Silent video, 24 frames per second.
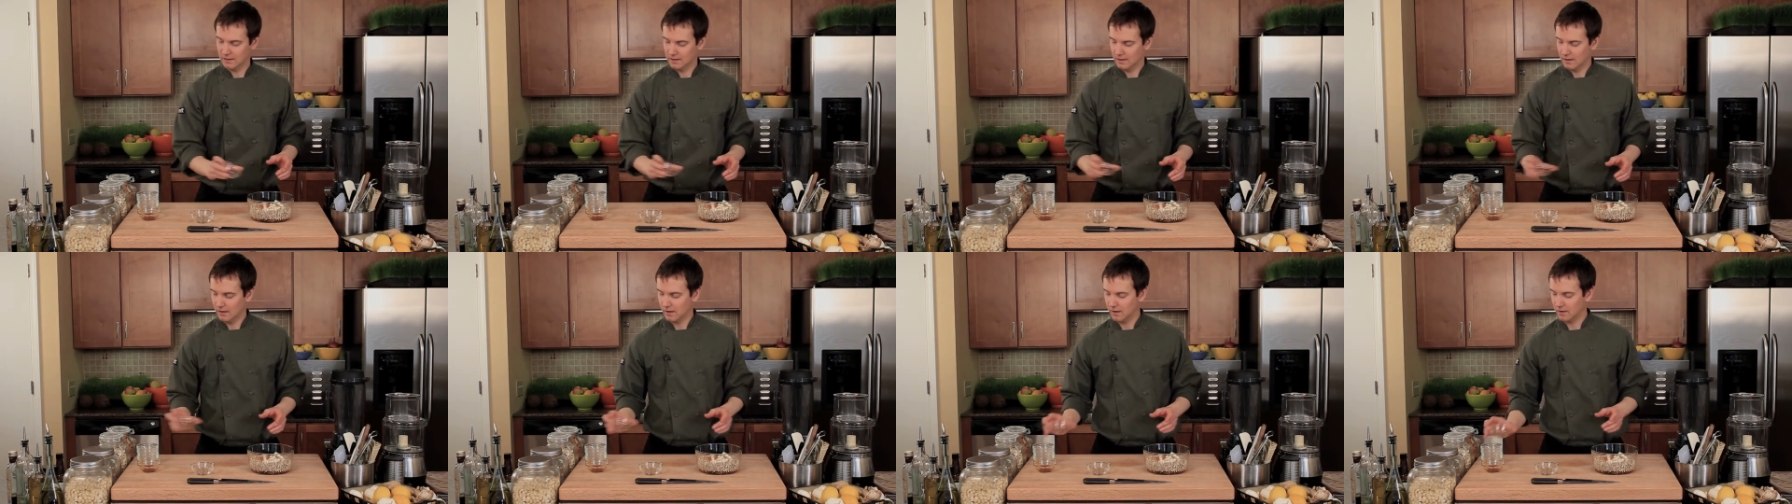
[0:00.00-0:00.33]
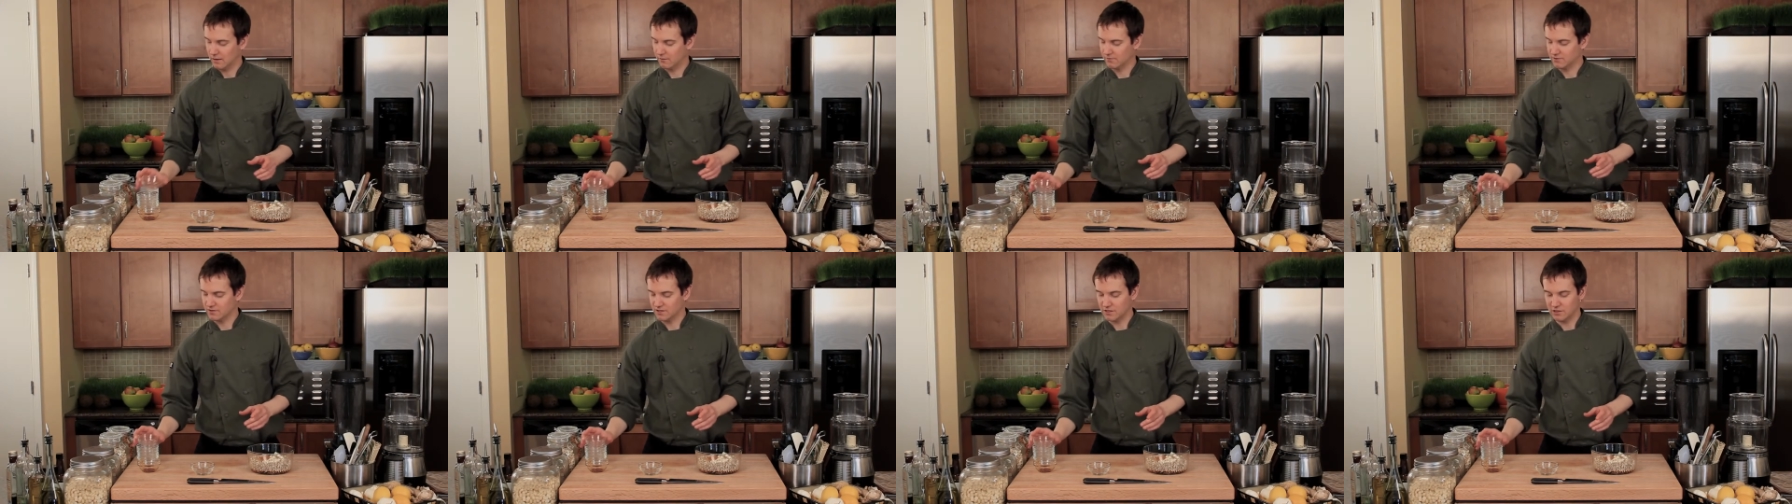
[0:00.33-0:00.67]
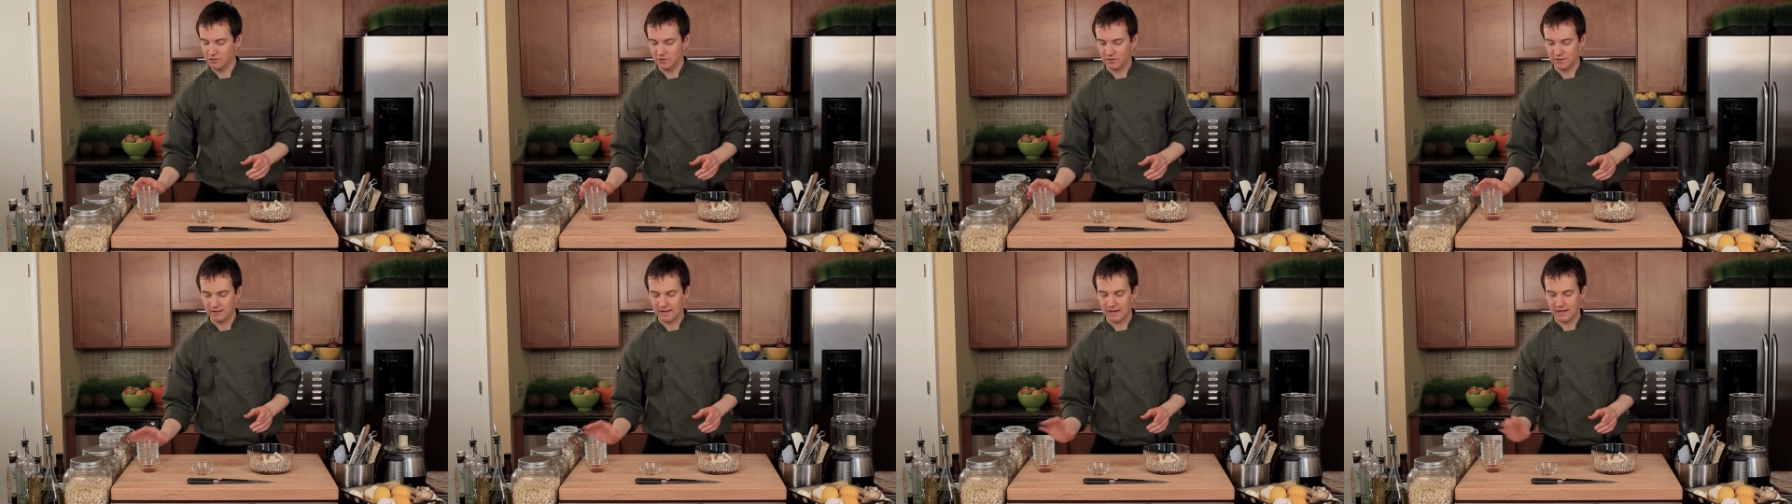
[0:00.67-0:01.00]
And obviously you
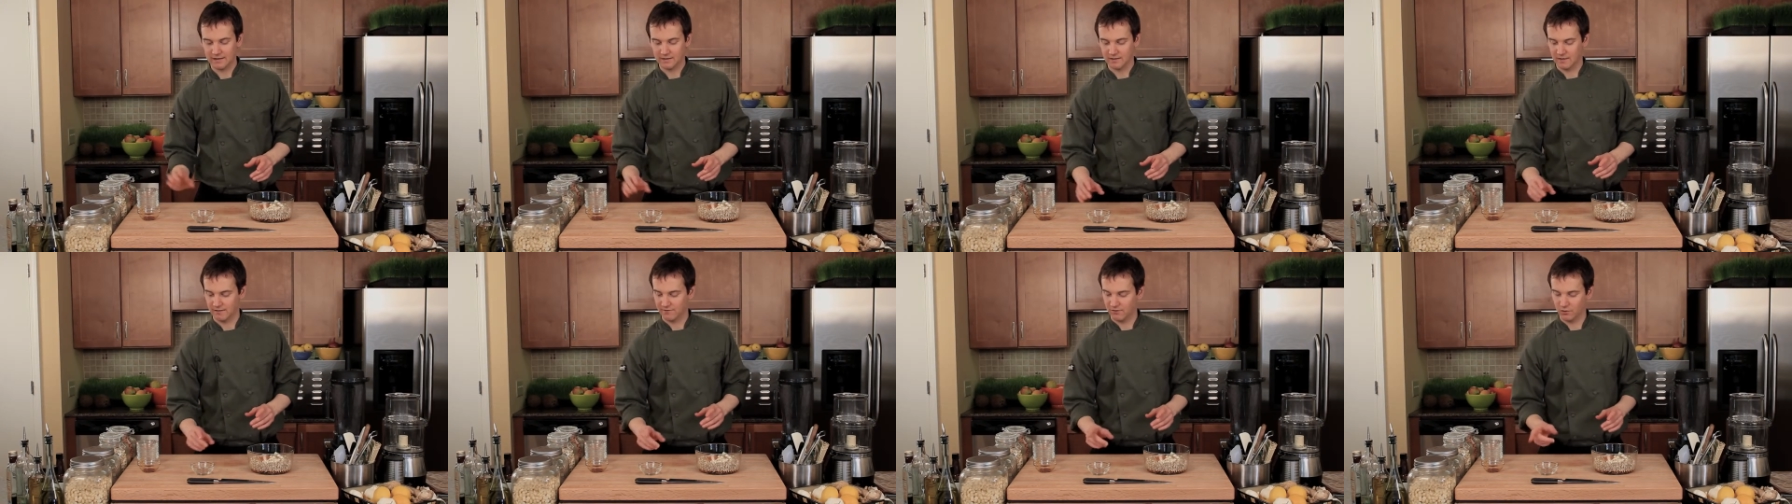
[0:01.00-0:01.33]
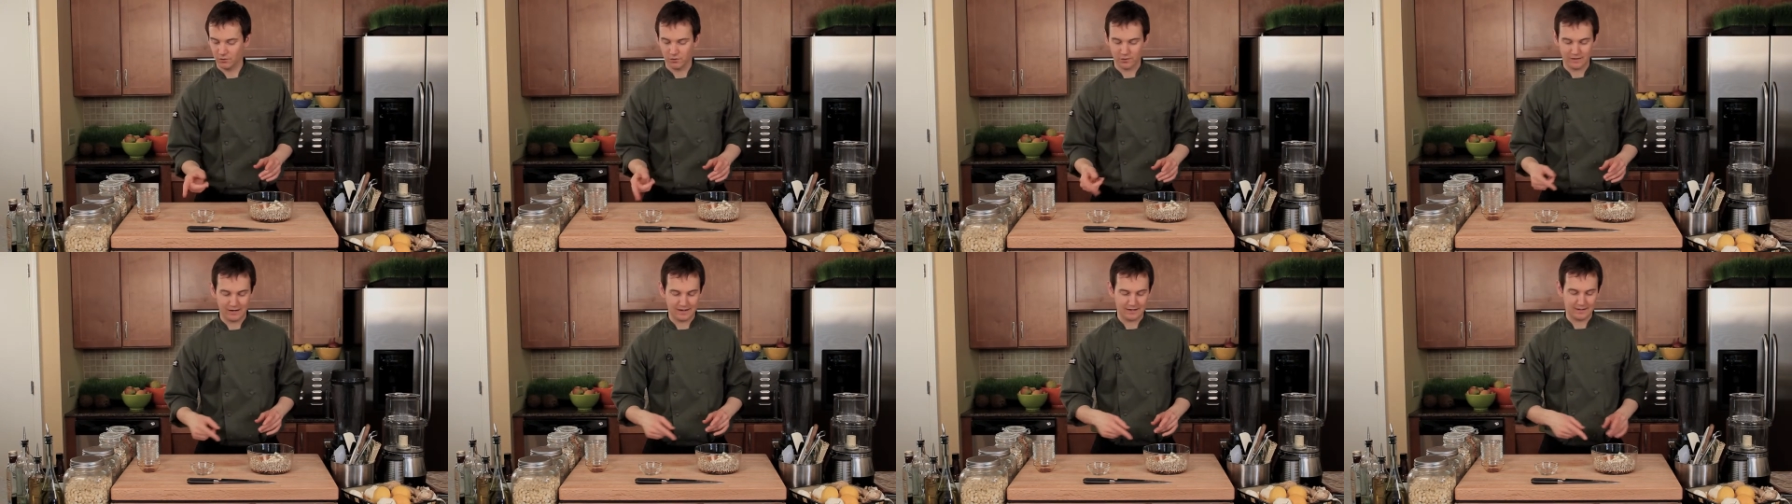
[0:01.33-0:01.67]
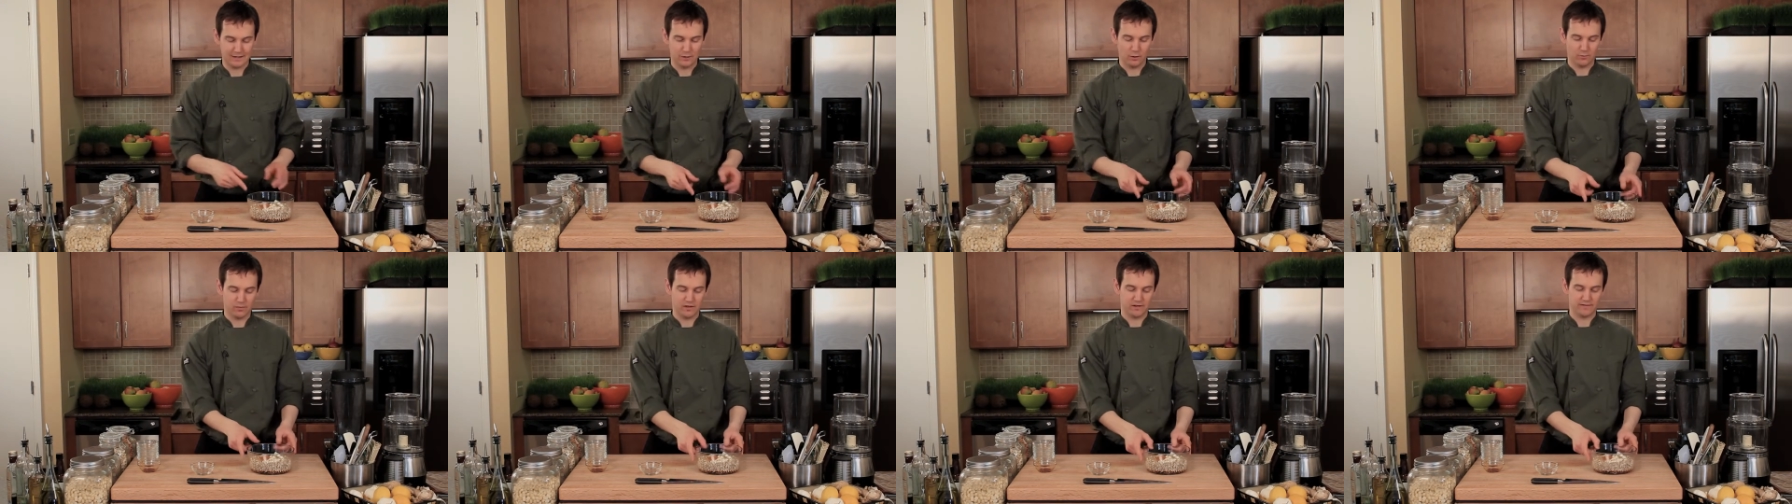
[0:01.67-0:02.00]
can add, if you want to add a
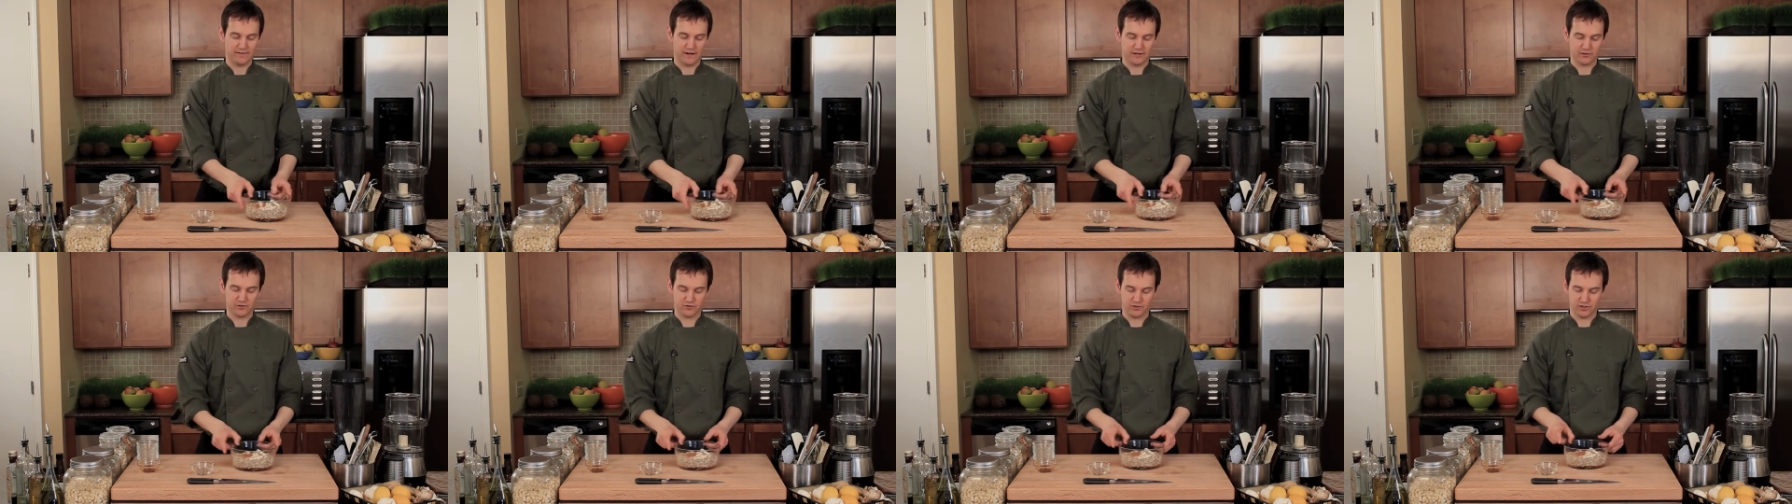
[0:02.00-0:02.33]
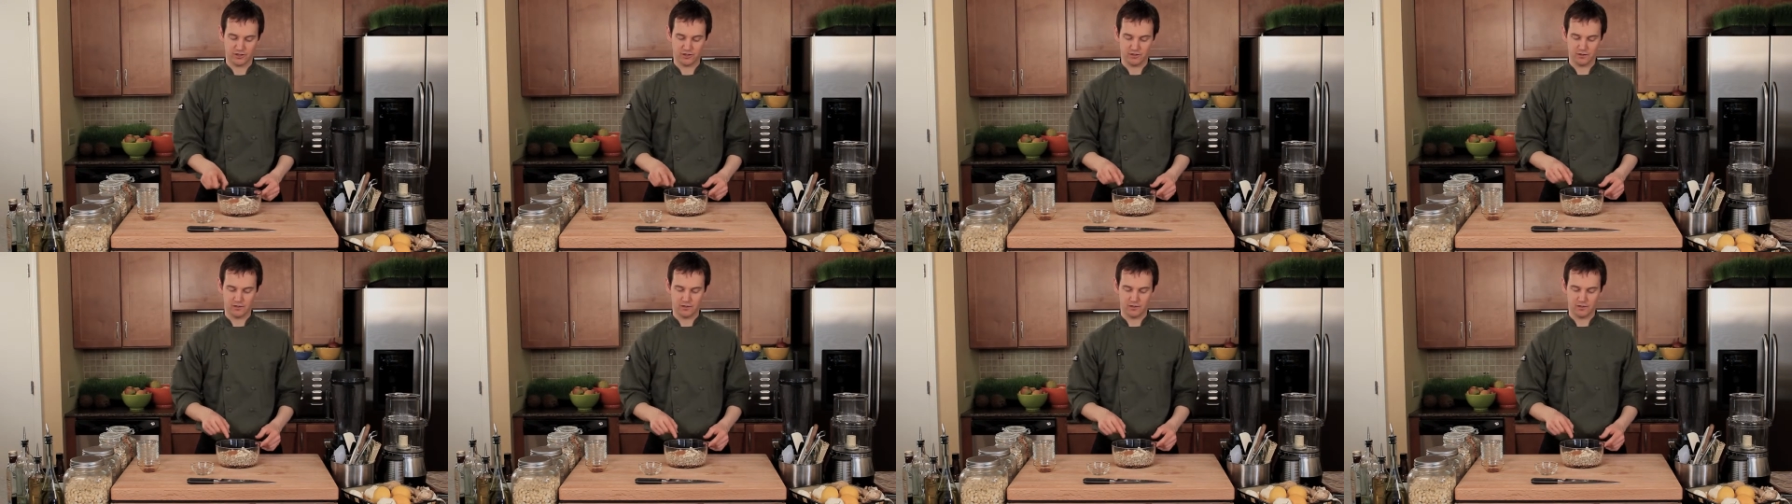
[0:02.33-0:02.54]
little bit of extra